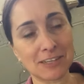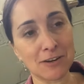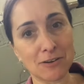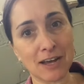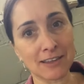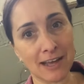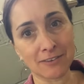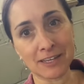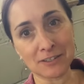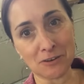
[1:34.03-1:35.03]
you know,
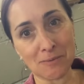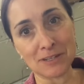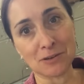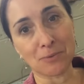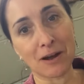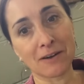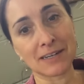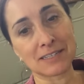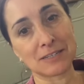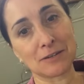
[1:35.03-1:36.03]
allowed the incremental
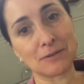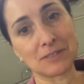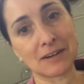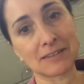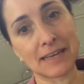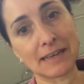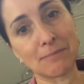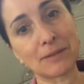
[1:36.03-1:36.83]
progress to start taking